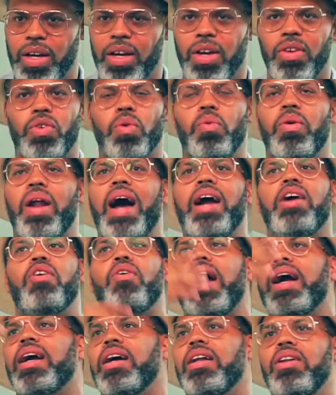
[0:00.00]
So when I
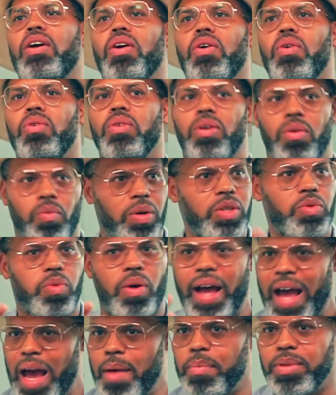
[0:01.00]
crack a note, which will
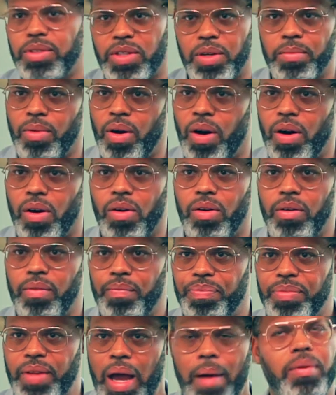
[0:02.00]
happen tomorrow,
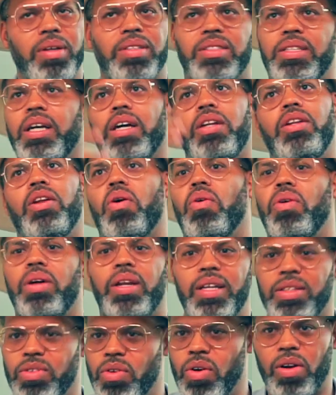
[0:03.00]
I'm gonna sing a note and
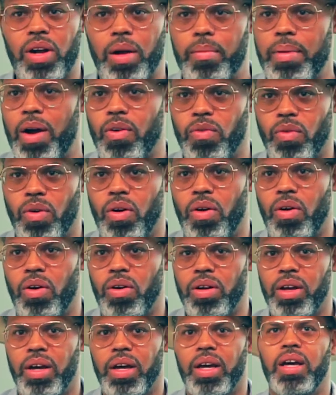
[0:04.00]
it's gonna come out wrong,